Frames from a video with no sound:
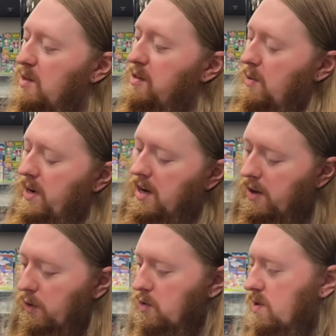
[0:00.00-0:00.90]
So we're going to
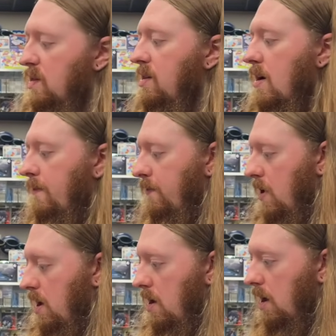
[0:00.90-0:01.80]
go through this stuff
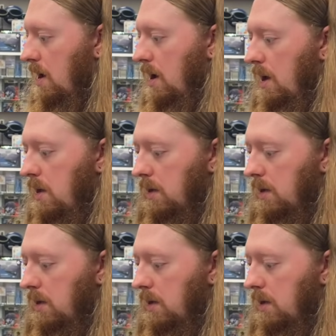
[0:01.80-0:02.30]
and uh,